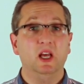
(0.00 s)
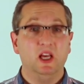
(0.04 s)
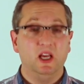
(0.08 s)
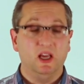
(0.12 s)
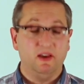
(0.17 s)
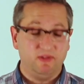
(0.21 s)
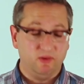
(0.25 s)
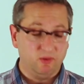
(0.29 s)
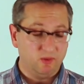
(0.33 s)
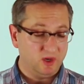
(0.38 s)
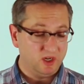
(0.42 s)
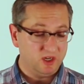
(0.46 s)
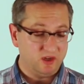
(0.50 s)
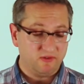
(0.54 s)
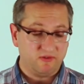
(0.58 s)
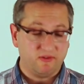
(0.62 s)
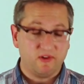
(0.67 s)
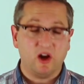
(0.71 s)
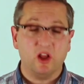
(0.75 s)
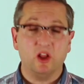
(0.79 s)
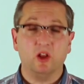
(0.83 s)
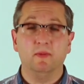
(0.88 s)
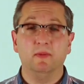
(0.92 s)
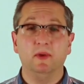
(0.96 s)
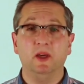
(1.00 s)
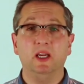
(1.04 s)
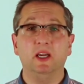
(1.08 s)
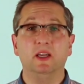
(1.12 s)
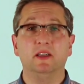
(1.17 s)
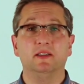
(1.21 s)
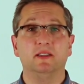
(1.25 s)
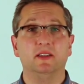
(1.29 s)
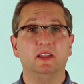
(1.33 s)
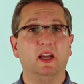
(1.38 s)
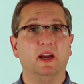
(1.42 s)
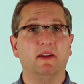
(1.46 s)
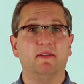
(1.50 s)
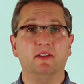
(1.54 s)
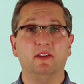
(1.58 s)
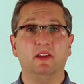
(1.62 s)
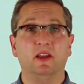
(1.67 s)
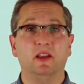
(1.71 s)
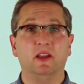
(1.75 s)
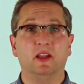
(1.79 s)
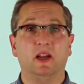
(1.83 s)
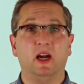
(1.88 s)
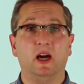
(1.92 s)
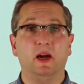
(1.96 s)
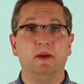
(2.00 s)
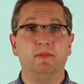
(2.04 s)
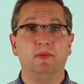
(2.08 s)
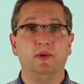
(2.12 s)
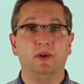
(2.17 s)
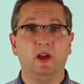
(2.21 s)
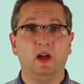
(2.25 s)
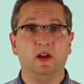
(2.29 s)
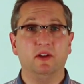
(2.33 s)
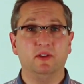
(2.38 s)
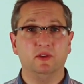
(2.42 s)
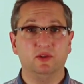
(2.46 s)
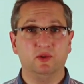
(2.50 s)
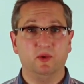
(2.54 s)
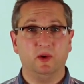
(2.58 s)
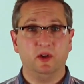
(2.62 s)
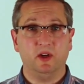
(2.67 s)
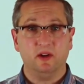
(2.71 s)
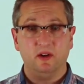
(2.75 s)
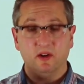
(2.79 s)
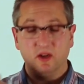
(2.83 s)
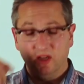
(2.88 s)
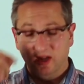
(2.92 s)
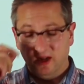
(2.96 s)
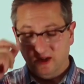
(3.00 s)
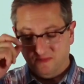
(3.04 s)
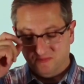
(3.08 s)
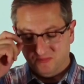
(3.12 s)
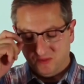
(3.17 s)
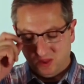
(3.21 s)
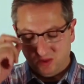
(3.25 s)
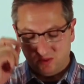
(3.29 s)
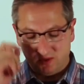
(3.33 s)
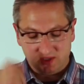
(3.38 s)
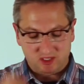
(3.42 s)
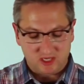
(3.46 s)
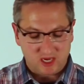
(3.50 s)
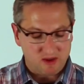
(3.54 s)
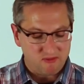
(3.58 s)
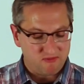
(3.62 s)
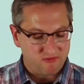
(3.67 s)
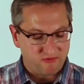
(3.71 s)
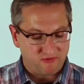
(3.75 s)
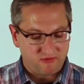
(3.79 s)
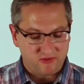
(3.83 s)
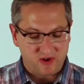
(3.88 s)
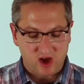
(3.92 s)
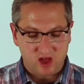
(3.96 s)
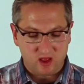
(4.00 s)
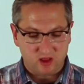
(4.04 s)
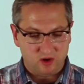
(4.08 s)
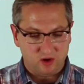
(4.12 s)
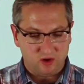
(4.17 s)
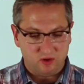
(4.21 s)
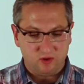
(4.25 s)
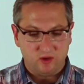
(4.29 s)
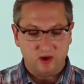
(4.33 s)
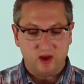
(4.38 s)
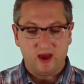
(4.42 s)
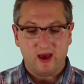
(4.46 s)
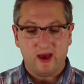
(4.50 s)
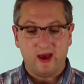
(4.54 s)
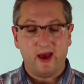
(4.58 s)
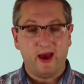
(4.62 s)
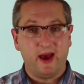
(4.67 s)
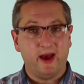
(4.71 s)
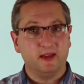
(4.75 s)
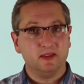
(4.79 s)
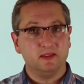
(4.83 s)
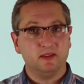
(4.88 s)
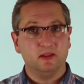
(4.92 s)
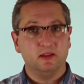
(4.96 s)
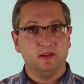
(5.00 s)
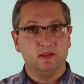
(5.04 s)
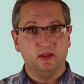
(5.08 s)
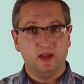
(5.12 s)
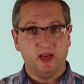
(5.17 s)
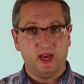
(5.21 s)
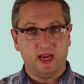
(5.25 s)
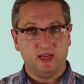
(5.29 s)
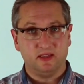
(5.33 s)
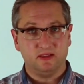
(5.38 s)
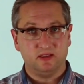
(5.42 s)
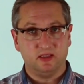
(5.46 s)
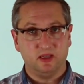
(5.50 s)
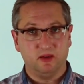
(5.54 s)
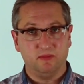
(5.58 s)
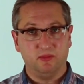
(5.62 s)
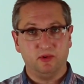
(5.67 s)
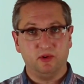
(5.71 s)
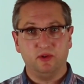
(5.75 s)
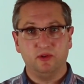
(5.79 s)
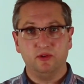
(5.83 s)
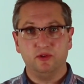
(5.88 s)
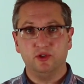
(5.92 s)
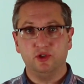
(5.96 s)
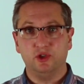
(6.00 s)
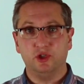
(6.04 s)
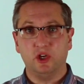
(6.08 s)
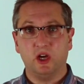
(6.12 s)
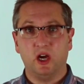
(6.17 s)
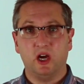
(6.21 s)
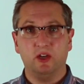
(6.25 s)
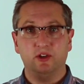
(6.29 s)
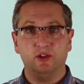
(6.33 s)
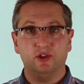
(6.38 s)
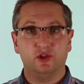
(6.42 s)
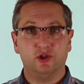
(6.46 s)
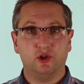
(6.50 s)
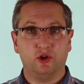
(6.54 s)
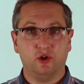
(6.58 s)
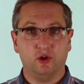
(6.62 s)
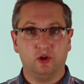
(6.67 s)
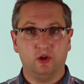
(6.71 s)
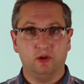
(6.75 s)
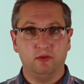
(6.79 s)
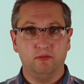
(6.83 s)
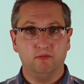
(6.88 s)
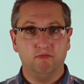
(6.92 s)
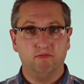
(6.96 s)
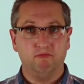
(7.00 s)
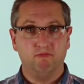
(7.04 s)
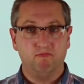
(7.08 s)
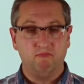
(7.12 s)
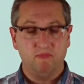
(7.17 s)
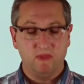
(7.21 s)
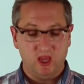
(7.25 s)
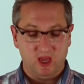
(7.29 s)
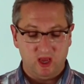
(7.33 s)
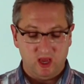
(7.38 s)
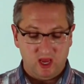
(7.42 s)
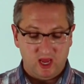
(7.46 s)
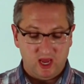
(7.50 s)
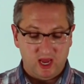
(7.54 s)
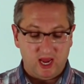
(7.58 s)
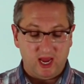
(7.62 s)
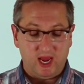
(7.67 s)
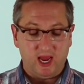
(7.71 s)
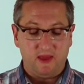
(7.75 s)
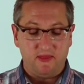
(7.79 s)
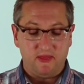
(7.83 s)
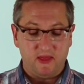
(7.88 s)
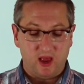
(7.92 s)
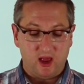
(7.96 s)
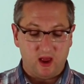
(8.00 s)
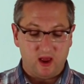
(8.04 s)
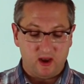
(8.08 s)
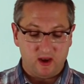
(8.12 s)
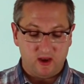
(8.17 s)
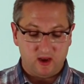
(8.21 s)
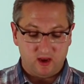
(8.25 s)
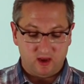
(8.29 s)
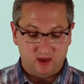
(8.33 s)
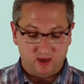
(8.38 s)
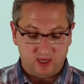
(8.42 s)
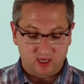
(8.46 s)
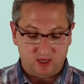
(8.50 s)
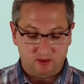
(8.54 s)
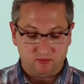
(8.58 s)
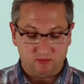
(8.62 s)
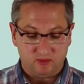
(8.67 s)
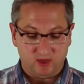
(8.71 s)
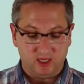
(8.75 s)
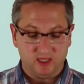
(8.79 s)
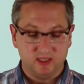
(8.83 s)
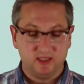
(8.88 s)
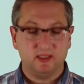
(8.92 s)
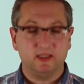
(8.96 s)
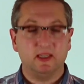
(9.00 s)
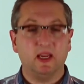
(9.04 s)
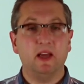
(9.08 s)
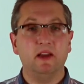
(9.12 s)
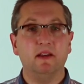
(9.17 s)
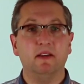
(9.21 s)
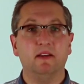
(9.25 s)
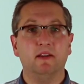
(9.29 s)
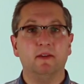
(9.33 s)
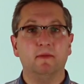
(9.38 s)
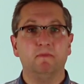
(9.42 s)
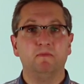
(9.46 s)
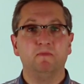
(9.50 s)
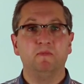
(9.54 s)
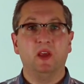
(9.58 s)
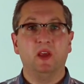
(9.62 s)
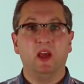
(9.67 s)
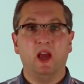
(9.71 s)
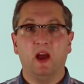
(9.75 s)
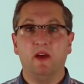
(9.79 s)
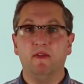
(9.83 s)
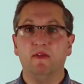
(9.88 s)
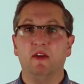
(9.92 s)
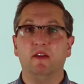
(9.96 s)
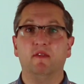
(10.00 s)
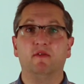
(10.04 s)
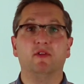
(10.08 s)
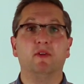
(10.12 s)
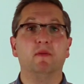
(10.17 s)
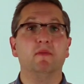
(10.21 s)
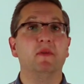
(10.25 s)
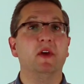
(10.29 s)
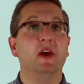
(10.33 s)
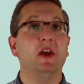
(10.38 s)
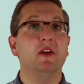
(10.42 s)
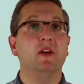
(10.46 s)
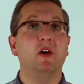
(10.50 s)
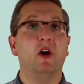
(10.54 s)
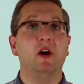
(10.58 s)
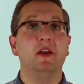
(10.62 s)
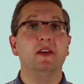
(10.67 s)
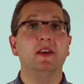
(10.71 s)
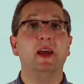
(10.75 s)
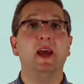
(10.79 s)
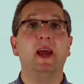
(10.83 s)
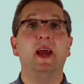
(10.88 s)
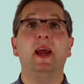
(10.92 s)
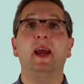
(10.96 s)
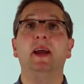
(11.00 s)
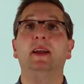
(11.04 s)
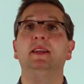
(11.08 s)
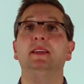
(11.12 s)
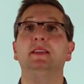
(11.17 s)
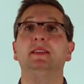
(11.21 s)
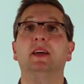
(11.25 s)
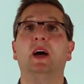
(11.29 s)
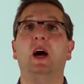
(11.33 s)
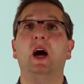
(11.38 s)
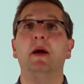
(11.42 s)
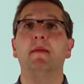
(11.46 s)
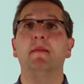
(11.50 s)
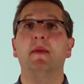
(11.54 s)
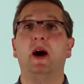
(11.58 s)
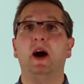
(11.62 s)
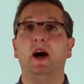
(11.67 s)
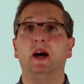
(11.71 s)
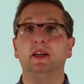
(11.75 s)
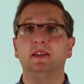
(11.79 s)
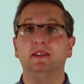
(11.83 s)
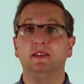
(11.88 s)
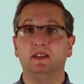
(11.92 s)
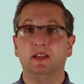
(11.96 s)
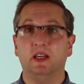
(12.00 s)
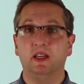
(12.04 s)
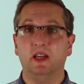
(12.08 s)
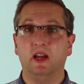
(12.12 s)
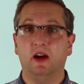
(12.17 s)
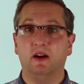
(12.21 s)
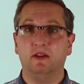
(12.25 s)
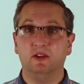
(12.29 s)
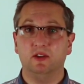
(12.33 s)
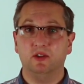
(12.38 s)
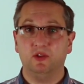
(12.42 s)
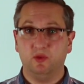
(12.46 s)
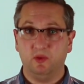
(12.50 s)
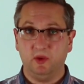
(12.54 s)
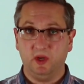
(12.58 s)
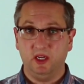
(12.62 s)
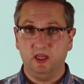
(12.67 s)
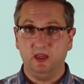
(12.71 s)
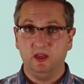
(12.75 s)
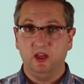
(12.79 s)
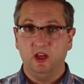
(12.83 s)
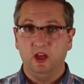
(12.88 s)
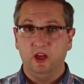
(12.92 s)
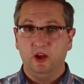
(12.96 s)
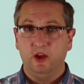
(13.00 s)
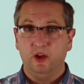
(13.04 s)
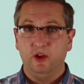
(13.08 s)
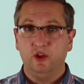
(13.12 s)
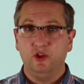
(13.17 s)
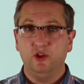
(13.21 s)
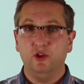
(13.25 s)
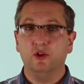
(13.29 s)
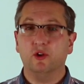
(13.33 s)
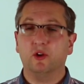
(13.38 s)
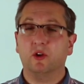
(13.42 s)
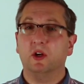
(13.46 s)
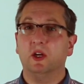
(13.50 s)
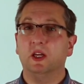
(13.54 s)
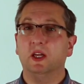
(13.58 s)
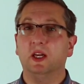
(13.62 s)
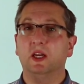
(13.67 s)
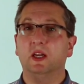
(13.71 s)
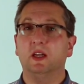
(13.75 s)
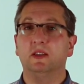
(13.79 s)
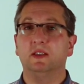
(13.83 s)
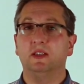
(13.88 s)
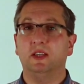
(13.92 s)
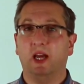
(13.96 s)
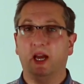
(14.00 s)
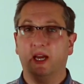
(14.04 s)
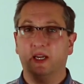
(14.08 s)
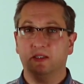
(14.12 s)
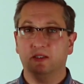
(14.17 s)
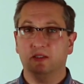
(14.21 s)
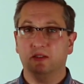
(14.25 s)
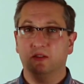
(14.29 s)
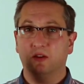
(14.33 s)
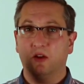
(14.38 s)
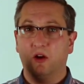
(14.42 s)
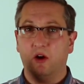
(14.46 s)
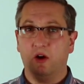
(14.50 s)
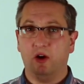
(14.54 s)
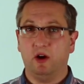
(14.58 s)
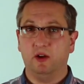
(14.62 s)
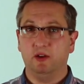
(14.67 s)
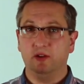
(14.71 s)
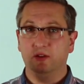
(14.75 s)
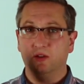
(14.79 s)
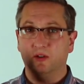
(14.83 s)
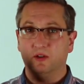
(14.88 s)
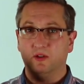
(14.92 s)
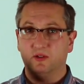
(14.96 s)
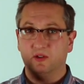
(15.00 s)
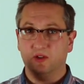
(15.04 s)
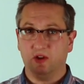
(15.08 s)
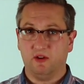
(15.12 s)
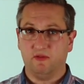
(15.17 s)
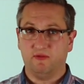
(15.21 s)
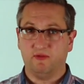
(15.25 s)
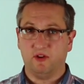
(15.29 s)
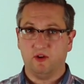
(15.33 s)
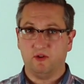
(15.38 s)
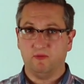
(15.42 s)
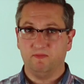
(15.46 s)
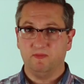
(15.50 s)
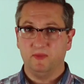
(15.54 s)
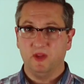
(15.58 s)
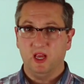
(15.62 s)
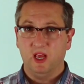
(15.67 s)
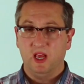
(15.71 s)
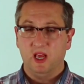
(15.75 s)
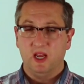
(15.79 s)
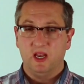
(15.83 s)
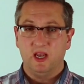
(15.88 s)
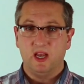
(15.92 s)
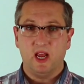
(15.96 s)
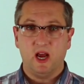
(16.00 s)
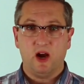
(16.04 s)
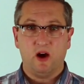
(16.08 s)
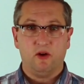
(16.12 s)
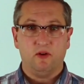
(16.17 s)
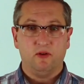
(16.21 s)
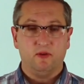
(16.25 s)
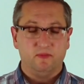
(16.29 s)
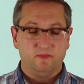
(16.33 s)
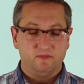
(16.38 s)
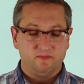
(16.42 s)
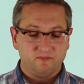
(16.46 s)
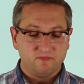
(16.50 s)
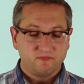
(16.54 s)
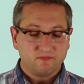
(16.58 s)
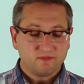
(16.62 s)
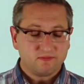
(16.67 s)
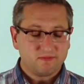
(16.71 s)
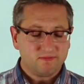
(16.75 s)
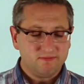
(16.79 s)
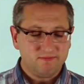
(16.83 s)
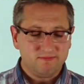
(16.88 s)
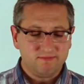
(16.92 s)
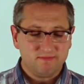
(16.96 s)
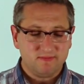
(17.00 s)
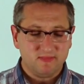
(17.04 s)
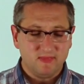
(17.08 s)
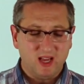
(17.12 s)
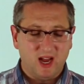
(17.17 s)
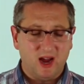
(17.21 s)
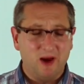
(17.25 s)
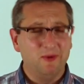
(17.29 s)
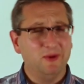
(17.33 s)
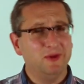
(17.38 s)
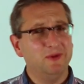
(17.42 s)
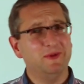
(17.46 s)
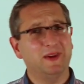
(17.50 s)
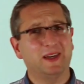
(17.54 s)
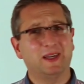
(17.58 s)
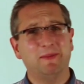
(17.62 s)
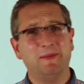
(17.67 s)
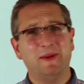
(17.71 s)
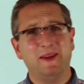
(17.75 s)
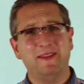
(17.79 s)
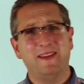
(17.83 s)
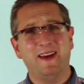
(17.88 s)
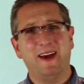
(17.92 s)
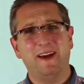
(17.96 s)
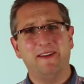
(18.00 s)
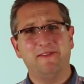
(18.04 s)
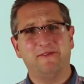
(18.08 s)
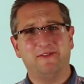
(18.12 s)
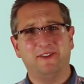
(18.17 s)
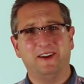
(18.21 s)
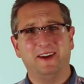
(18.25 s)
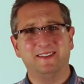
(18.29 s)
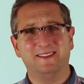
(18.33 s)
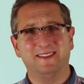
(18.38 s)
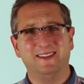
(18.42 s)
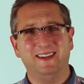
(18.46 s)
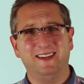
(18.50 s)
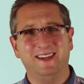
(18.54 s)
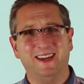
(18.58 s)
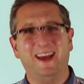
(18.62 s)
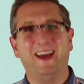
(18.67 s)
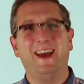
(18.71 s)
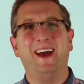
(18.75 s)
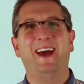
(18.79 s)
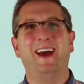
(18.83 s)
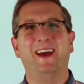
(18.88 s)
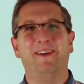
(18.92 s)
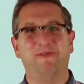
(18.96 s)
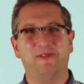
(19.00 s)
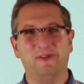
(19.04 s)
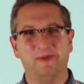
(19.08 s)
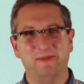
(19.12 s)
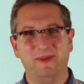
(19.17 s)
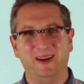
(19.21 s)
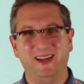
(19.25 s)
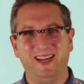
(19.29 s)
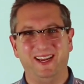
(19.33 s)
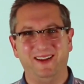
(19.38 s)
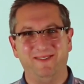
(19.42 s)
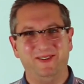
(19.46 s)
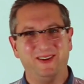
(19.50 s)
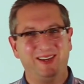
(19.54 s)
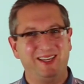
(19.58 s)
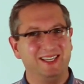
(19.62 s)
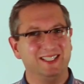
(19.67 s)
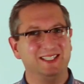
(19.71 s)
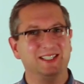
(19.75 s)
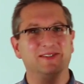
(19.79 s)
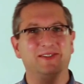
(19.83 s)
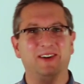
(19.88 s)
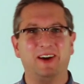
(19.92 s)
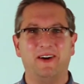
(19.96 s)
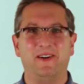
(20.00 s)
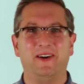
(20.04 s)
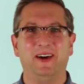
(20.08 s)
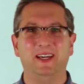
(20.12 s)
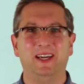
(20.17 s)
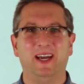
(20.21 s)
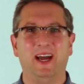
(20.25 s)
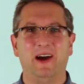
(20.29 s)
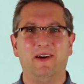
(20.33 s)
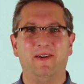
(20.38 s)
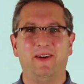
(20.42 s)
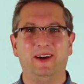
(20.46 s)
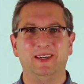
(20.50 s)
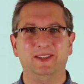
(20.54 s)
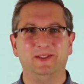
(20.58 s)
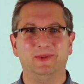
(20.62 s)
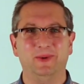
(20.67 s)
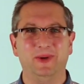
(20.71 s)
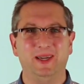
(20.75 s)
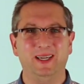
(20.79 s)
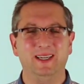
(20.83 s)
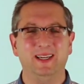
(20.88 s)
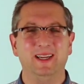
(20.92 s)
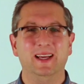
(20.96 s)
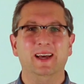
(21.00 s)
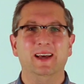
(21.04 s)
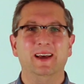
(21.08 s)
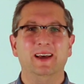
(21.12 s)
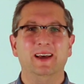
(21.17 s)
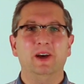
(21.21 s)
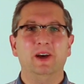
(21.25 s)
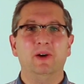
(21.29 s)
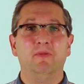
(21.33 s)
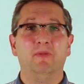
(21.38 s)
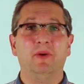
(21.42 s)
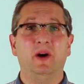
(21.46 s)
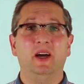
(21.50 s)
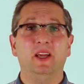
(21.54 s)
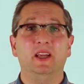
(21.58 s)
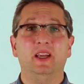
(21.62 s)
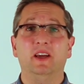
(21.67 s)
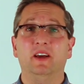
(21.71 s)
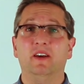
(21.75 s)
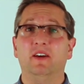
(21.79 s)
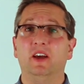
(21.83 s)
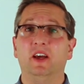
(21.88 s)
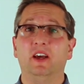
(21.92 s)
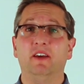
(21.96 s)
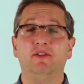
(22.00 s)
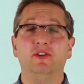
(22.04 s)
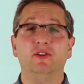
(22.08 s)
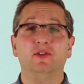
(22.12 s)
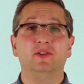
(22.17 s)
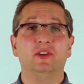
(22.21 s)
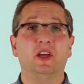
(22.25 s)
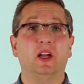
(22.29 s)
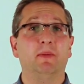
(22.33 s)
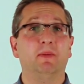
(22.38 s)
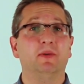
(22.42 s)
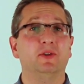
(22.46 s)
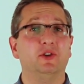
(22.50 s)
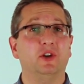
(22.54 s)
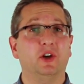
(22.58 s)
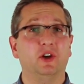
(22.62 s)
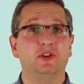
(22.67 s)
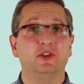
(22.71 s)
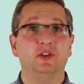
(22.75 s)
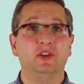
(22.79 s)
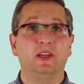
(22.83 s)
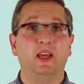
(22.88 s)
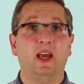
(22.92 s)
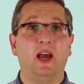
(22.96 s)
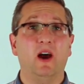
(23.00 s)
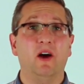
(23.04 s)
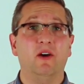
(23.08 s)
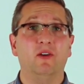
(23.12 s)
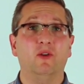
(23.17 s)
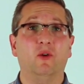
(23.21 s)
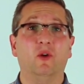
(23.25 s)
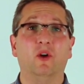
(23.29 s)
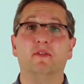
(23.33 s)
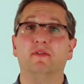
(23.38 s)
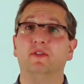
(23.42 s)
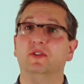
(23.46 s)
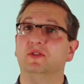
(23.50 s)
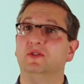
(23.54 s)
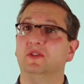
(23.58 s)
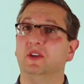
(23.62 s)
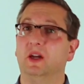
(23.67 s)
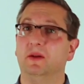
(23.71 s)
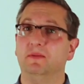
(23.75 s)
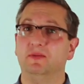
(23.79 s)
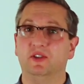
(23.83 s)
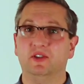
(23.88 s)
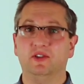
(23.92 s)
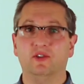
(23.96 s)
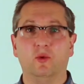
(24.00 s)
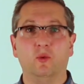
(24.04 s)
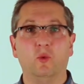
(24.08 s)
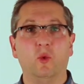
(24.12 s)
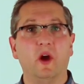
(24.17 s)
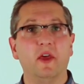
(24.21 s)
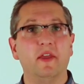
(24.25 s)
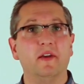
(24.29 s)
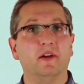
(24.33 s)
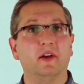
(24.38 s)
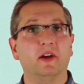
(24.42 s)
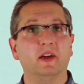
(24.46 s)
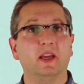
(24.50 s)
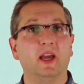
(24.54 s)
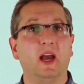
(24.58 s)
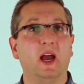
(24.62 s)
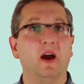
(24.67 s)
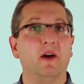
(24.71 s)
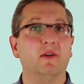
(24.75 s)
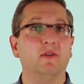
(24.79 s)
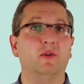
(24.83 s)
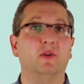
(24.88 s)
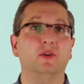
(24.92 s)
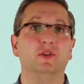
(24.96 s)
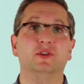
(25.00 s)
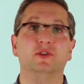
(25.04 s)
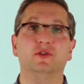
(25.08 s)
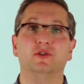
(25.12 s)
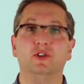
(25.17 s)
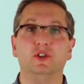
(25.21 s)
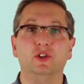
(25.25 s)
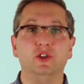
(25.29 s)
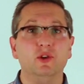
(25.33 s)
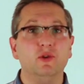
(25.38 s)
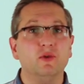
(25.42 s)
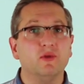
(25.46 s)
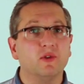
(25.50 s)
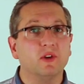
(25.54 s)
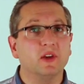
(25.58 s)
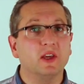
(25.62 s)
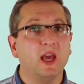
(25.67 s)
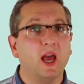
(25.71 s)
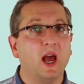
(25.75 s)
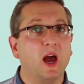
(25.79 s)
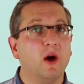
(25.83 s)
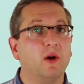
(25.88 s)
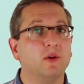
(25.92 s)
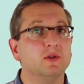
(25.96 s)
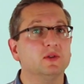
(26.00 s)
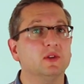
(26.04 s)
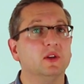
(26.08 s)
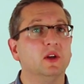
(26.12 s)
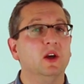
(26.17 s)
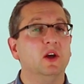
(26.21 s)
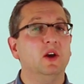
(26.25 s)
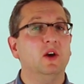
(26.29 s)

if you wanted to follow me and see everything that I put out on Twitter, you would type follow at the symbol, John Sherrill, and then hit send. And then from then on, anytime I send out a tweet, you're going to get a text on your cell phone. Now, I wouldn't recommend that, frankly, for me because of how I tweet. But if you set up a church account, or if you set up just a weather account, or just a youth account,